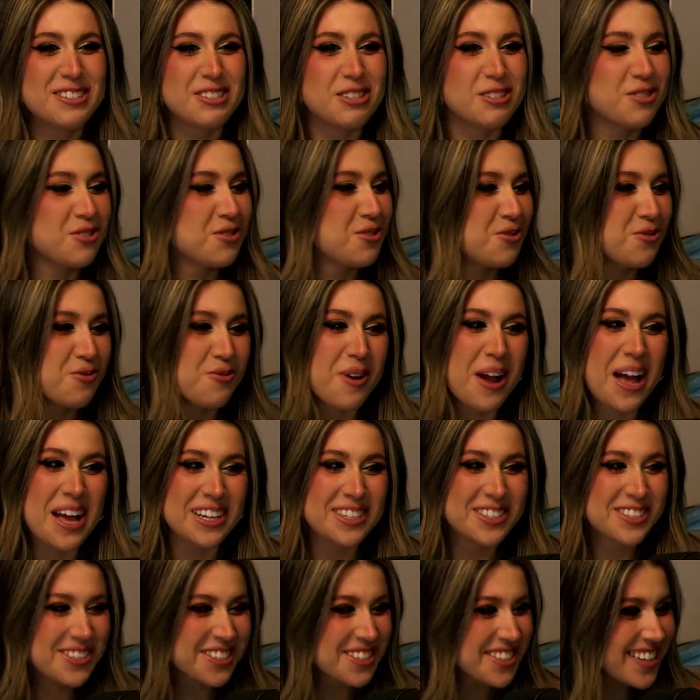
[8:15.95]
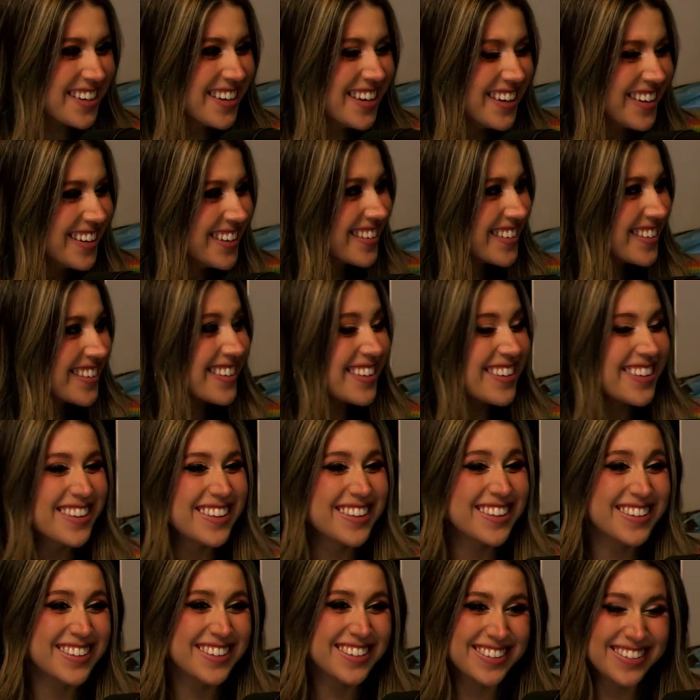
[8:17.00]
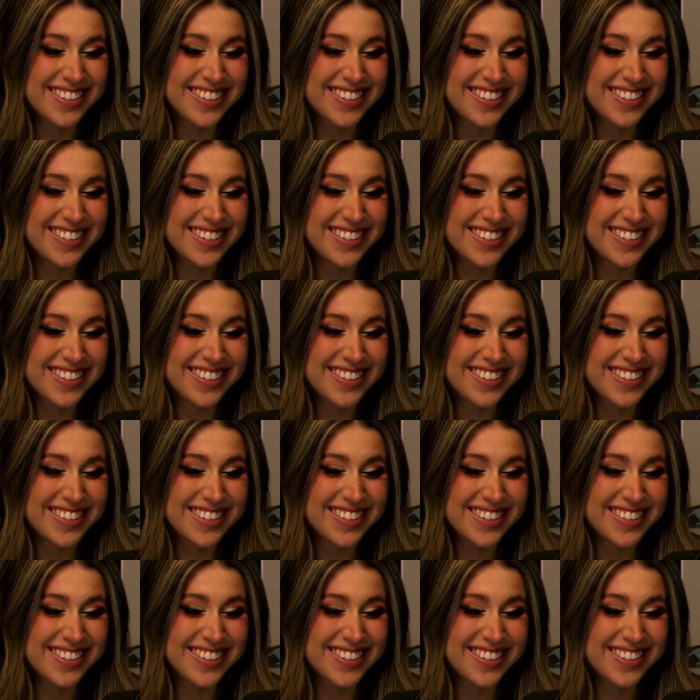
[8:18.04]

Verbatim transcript: is a stretch. yeah, I don't know.